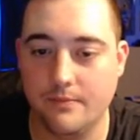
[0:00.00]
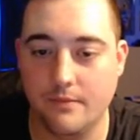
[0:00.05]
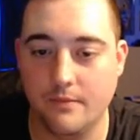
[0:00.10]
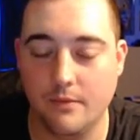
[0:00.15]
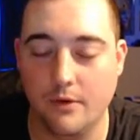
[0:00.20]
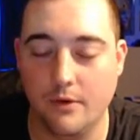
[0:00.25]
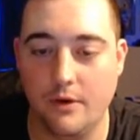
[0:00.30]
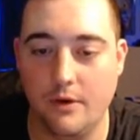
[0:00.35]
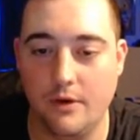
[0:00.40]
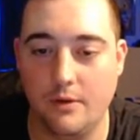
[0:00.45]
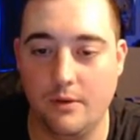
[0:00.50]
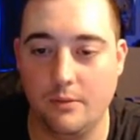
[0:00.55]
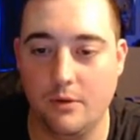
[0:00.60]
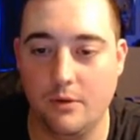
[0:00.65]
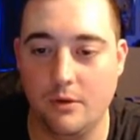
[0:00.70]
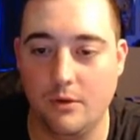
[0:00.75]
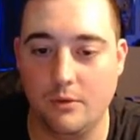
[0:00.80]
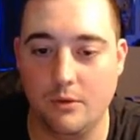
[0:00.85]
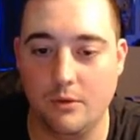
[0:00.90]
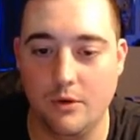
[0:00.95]

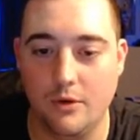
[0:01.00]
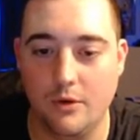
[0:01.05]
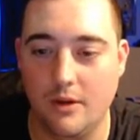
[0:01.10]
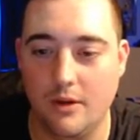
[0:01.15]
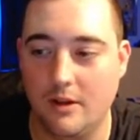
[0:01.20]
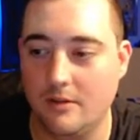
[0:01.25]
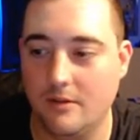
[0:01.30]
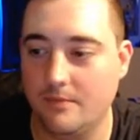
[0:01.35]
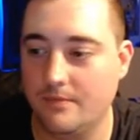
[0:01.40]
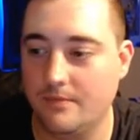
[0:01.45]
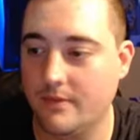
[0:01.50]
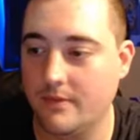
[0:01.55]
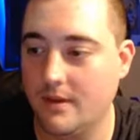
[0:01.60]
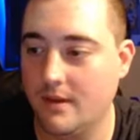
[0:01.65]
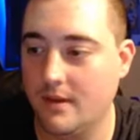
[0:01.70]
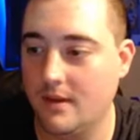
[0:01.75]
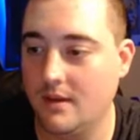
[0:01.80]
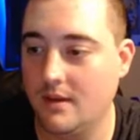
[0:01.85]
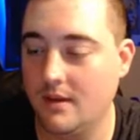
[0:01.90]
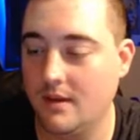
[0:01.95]

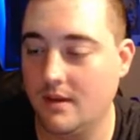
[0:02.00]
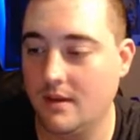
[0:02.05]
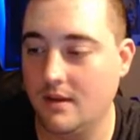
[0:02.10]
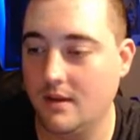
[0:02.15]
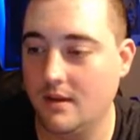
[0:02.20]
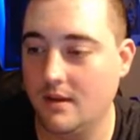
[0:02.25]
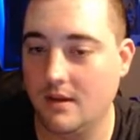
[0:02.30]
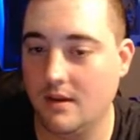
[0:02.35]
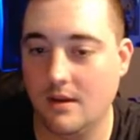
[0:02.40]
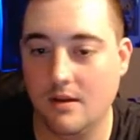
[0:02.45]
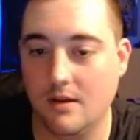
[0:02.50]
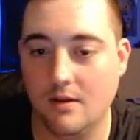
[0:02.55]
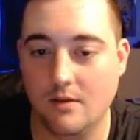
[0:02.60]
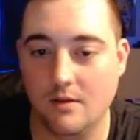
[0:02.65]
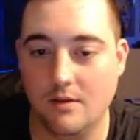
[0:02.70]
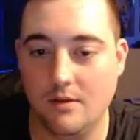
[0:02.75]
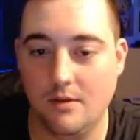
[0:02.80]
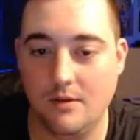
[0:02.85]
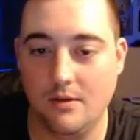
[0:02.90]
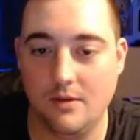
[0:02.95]

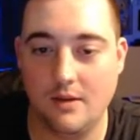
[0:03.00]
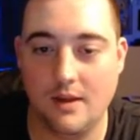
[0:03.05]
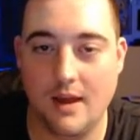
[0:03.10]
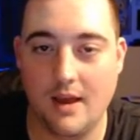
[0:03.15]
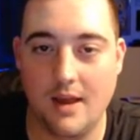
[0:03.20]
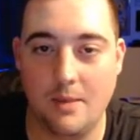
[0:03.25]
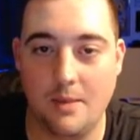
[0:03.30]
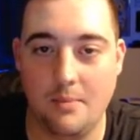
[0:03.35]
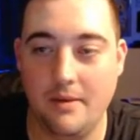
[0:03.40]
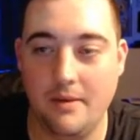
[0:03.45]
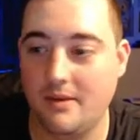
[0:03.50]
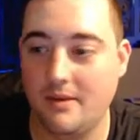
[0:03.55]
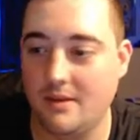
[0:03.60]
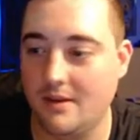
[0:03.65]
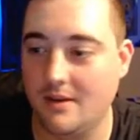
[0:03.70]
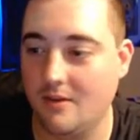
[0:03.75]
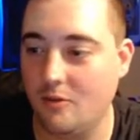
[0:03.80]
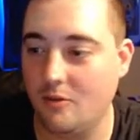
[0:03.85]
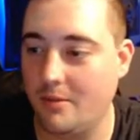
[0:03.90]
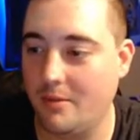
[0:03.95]
Ruin's the guy that pisses
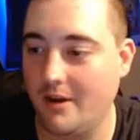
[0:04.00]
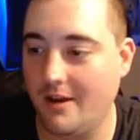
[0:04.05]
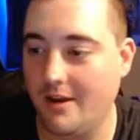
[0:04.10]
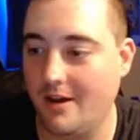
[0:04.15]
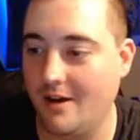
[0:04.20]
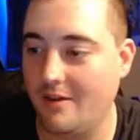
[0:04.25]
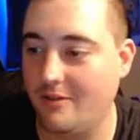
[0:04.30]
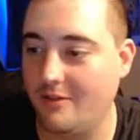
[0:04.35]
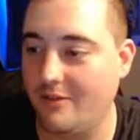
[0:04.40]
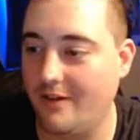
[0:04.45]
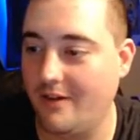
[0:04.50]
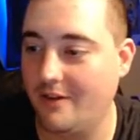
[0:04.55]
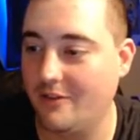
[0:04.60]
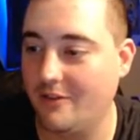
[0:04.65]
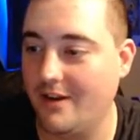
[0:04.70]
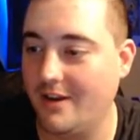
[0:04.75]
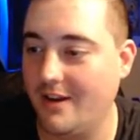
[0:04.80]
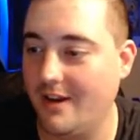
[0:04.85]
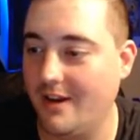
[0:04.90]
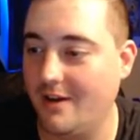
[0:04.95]
everybody off.
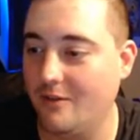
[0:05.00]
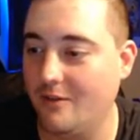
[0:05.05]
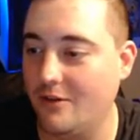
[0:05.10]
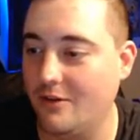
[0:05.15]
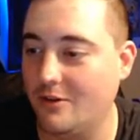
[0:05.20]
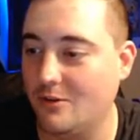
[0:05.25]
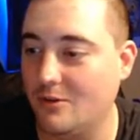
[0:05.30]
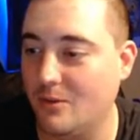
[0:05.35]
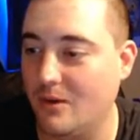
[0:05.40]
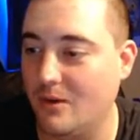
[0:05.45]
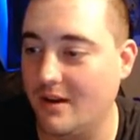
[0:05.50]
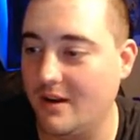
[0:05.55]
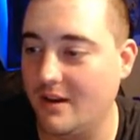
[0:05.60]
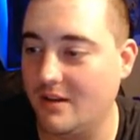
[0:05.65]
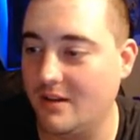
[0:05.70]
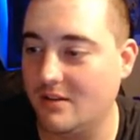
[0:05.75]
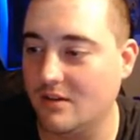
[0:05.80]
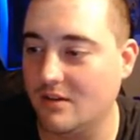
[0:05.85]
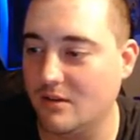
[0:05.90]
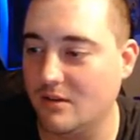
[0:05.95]
Every squad
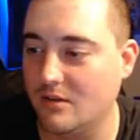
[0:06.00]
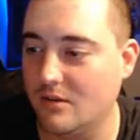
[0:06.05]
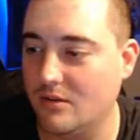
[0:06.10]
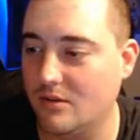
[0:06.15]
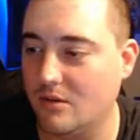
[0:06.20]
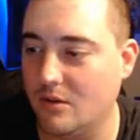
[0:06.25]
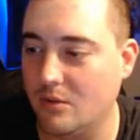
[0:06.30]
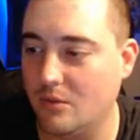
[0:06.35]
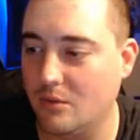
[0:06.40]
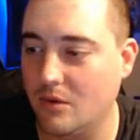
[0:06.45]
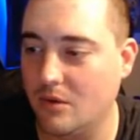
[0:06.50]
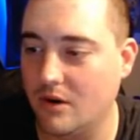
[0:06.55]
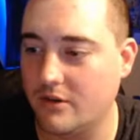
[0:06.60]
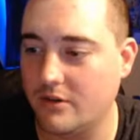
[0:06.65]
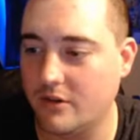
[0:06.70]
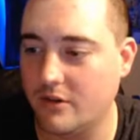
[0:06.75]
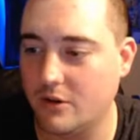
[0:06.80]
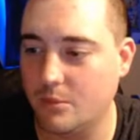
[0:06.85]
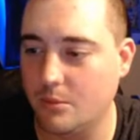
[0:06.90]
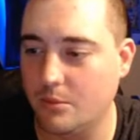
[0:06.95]
needs a
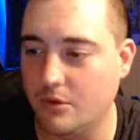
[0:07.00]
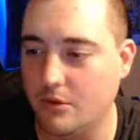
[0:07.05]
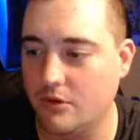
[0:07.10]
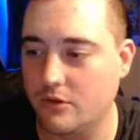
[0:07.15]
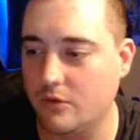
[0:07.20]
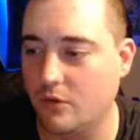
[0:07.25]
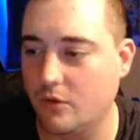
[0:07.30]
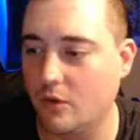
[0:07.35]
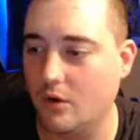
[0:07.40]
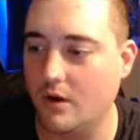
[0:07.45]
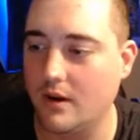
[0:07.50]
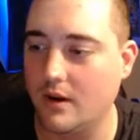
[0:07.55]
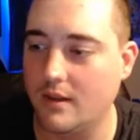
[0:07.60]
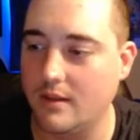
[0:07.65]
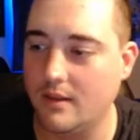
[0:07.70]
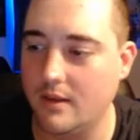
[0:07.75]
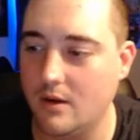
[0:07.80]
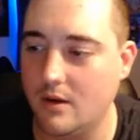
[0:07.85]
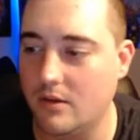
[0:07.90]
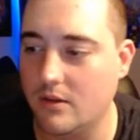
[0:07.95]
rusher to push forward and
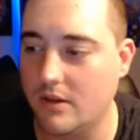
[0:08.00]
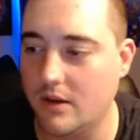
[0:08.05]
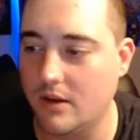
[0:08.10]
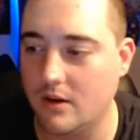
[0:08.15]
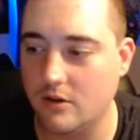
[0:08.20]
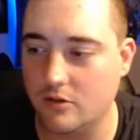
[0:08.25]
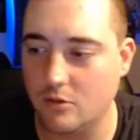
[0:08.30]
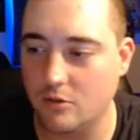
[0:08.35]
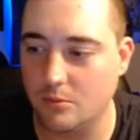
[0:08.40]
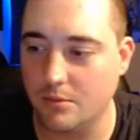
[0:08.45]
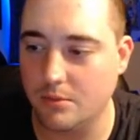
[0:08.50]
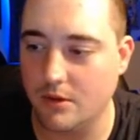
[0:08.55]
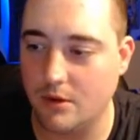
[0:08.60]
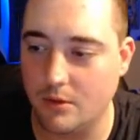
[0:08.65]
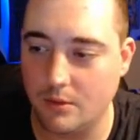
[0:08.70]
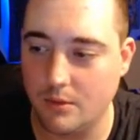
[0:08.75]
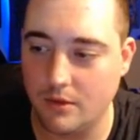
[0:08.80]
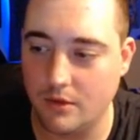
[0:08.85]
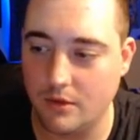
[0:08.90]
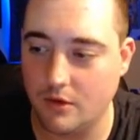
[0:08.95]
deal the initial blow
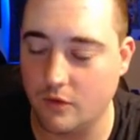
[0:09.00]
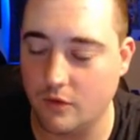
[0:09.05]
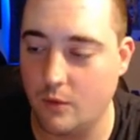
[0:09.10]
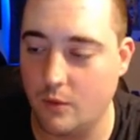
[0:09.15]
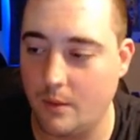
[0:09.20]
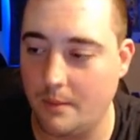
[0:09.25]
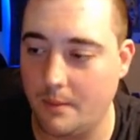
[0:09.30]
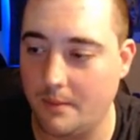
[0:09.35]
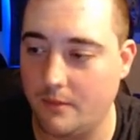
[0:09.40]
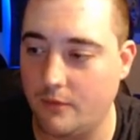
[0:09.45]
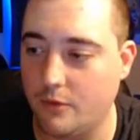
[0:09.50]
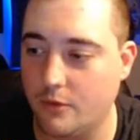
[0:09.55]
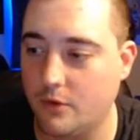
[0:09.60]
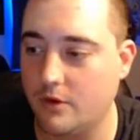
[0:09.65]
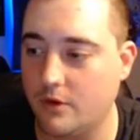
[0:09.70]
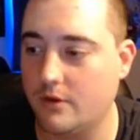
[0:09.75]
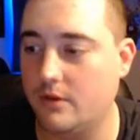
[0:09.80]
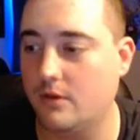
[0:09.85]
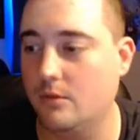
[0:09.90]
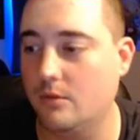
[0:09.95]
with overwhelming
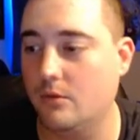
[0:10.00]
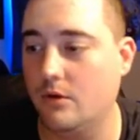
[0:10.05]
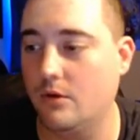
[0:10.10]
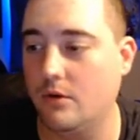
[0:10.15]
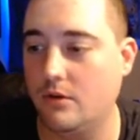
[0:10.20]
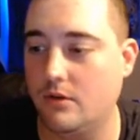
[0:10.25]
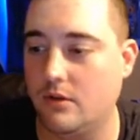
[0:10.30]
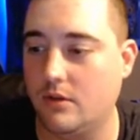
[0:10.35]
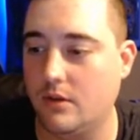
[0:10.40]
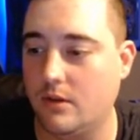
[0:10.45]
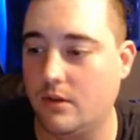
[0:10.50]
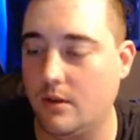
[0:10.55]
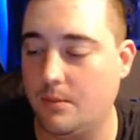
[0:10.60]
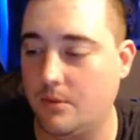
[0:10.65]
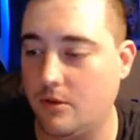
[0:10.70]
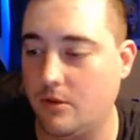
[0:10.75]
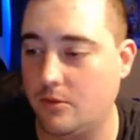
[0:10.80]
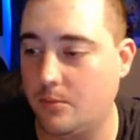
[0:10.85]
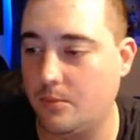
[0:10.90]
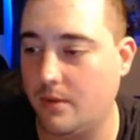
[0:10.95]
force, and Ruin's the tip of
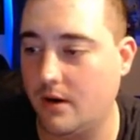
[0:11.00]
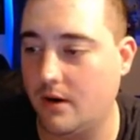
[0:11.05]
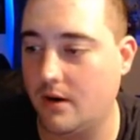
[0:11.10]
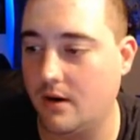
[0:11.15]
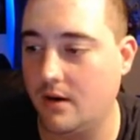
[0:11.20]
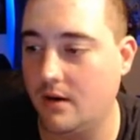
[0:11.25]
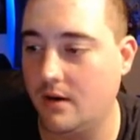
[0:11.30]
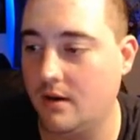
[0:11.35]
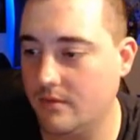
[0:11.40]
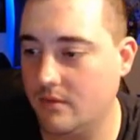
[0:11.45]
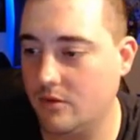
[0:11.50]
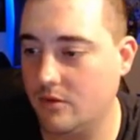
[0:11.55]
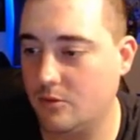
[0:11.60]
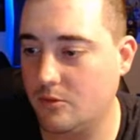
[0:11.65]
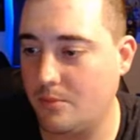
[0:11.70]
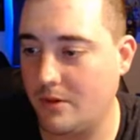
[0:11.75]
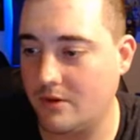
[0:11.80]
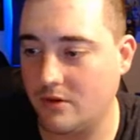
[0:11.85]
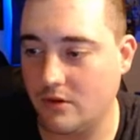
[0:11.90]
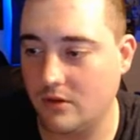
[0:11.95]
the spear.
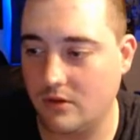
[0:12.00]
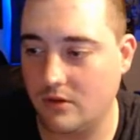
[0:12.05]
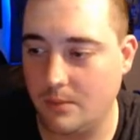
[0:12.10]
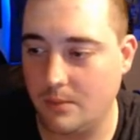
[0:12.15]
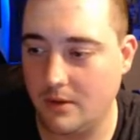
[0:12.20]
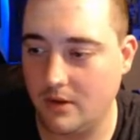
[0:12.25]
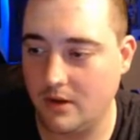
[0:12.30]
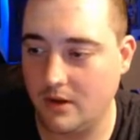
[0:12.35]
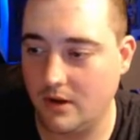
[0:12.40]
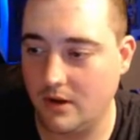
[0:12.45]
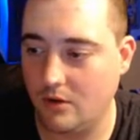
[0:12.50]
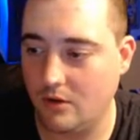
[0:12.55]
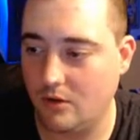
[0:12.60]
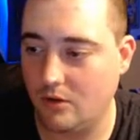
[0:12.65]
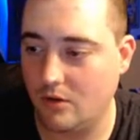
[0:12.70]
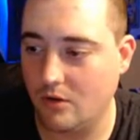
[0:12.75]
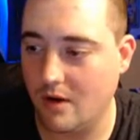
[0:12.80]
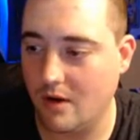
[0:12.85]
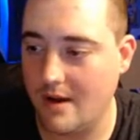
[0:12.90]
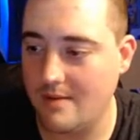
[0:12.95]
Specialist ability
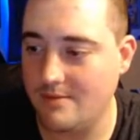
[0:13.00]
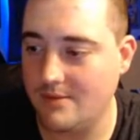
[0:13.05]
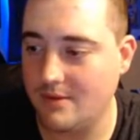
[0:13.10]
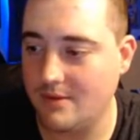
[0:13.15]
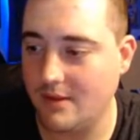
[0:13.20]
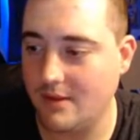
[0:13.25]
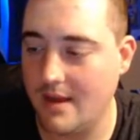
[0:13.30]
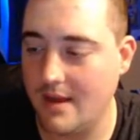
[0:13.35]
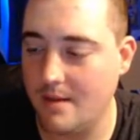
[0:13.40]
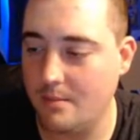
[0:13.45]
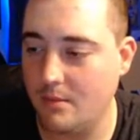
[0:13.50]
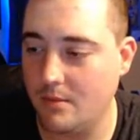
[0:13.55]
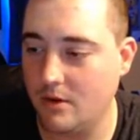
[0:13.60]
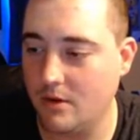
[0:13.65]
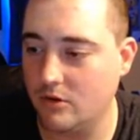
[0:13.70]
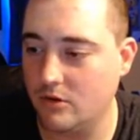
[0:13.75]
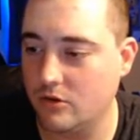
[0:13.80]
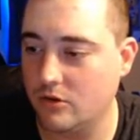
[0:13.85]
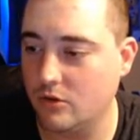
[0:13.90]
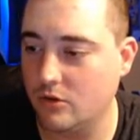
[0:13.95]
Grave Slam,
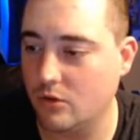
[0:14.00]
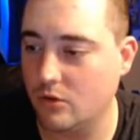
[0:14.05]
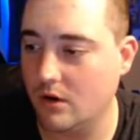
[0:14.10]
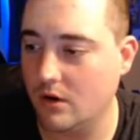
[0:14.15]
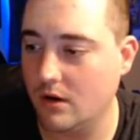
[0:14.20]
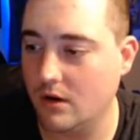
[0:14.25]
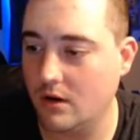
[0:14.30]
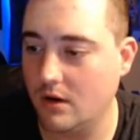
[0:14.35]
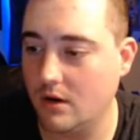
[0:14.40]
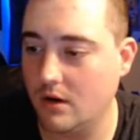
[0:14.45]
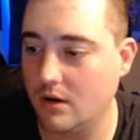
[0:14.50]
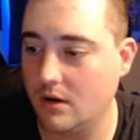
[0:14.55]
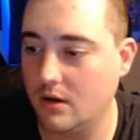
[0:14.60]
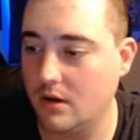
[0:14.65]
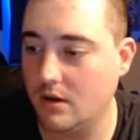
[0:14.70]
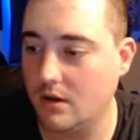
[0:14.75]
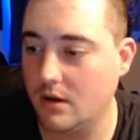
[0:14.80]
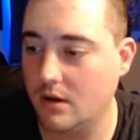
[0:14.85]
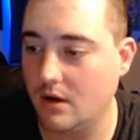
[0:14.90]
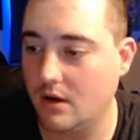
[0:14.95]
a short,
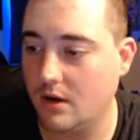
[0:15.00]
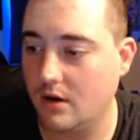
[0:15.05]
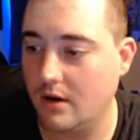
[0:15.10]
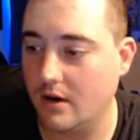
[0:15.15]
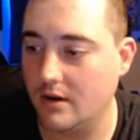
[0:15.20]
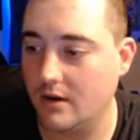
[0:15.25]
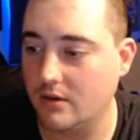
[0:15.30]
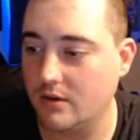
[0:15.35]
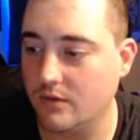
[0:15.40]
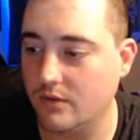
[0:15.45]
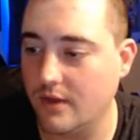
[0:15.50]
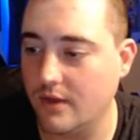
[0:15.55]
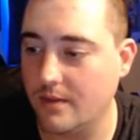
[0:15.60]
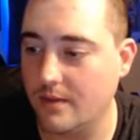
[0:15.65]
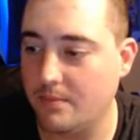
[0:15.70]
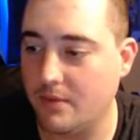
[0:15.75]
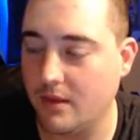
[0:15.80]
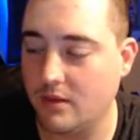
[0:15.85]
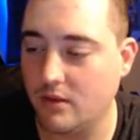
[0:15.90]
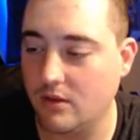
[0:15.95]
aggressive leap
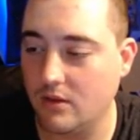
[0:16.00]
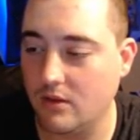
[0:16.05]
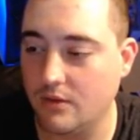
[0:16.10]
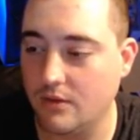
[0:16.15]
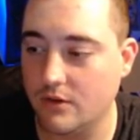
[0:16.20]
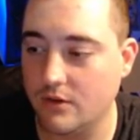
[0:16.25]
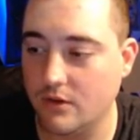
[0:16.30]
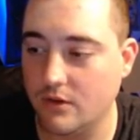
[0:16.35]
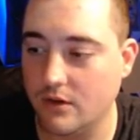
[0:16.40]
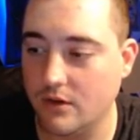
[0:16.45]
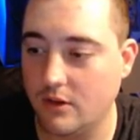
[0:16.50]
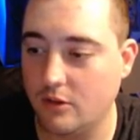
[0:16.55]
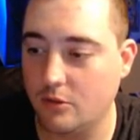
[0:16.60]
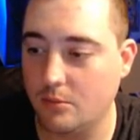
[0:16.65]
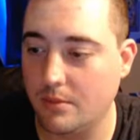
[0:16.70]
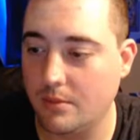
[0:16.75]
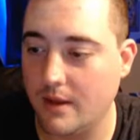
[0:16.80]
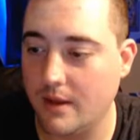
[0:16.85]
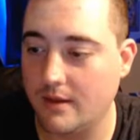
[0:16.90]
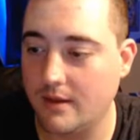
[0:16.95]
that delivers a lethal
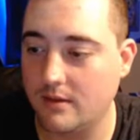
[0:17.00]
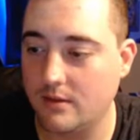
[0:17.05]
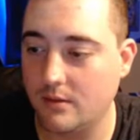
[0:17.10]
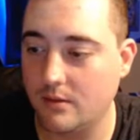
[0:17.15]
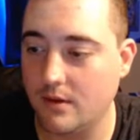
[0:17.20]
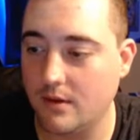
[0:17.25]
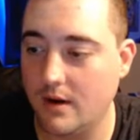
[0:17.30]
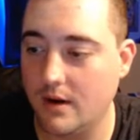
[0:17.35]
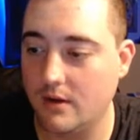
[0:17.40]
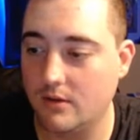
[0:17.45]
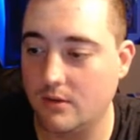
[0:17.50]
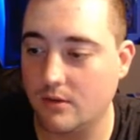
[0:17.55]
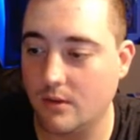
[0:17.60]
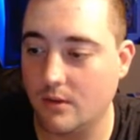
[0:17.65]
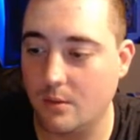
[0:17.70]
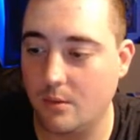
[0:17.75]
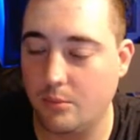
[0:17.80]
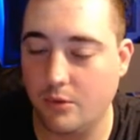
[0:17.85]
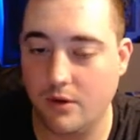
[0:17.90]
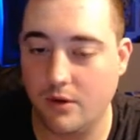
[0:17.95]
blast and radius
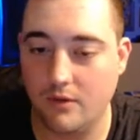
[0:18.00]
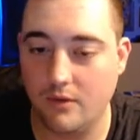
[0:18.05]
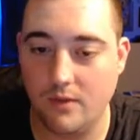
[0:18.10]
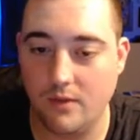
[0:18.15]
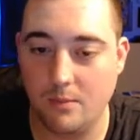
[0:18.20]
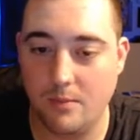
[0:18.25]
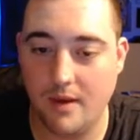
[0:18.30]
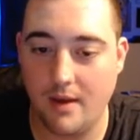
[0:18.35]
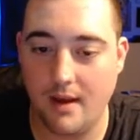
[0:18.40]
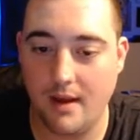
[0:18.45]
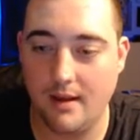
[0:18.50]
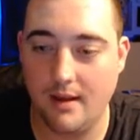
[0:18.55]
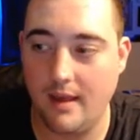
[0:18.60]
around point of impact.